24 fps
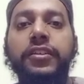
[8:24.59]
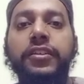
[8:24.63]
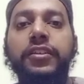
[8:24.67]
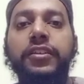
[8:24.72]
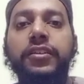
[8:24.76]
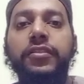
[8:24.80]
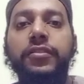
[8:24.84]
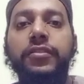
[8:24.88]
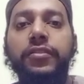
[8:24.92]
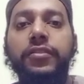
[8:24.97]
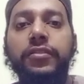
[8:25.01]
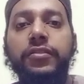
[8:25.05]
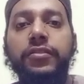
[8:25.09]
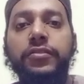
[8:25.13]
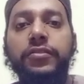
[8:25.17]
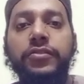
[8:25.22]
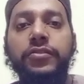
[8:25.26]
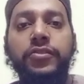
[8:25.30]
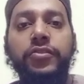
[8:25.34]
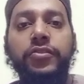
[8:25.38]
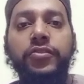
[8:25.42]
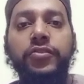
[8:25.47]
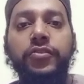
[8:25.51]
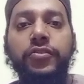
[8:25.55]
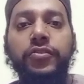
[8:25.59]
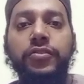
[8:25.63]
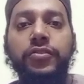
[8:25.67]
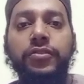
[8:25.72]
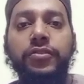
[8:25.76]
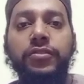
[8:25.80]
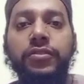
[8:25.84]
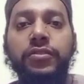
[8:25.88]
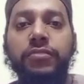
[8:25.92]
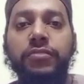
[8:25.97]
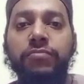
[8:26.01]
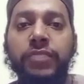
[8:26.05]
So
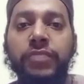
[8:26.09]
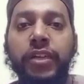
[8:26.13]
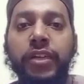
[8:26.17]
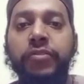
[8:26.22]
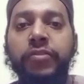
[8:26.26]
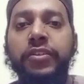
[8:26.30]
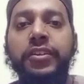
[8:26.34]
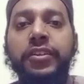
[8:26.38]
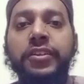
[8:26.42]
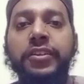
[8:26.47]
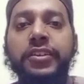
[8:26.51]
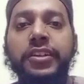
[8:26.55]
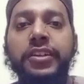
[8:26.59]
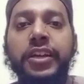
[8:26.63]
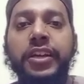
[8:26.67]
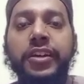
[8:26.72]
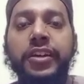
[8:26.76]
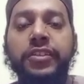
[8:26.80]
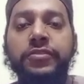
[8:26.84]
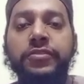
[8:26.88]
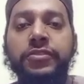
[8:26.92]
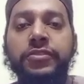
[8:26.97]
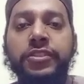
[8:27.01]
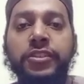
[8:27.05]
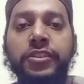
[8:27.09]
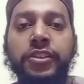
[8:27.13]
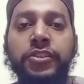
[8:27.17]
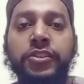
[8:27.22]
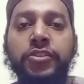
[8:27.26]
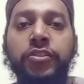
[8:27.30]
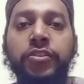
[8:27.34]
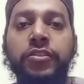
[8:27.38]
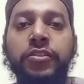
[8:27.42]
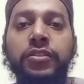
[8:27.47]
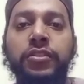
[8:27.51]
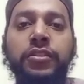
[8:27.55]
every country has its own
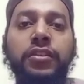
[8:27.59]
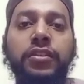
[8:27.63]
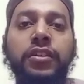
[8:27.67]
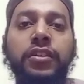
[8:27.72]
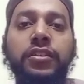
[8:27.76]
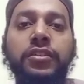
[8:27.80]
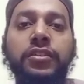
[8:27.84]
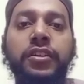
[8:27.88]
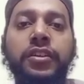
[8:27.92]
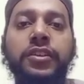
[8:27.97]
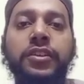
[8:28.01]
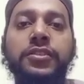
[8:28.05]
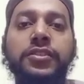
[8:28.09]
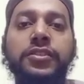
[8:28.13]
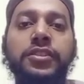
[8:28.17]
currency.